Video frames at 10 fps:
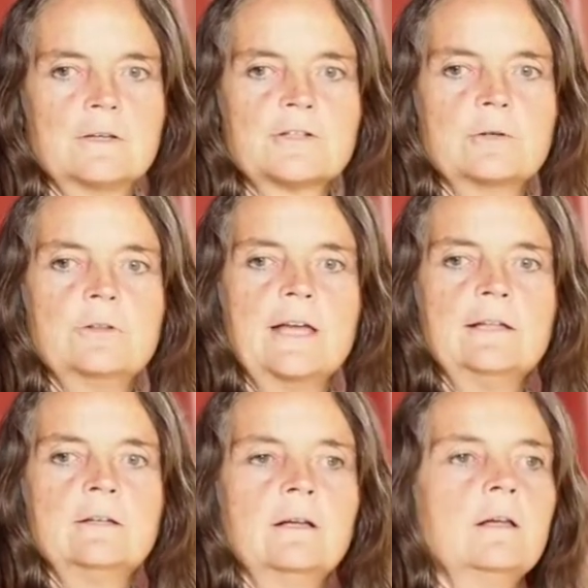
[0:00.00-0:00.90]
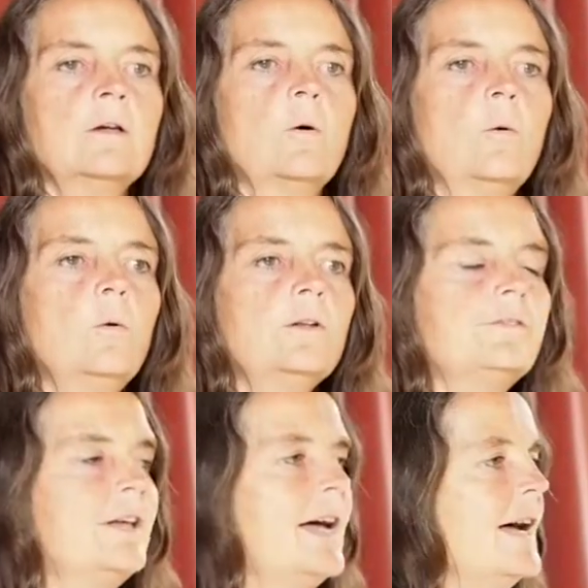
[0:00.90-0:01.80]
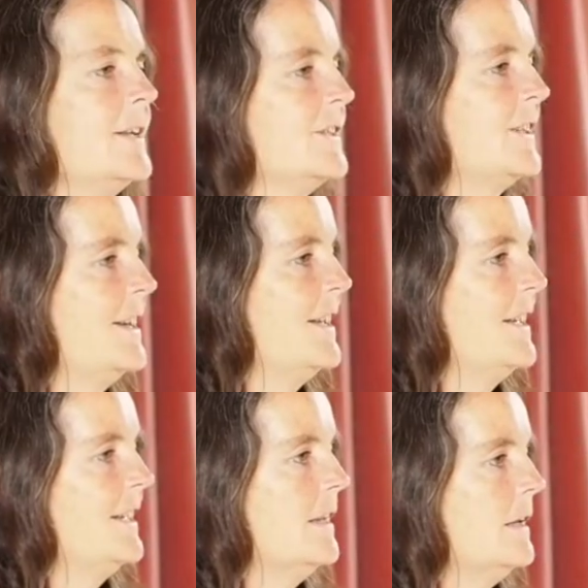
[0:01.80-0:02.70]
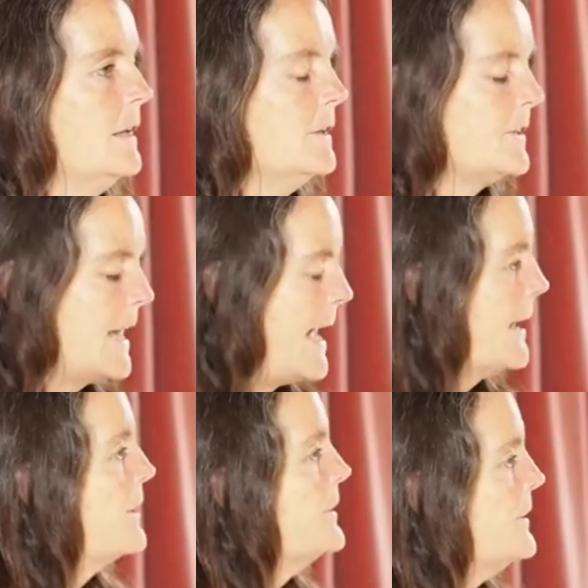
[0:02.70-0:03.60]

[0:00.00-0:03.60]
So then all of that is anchored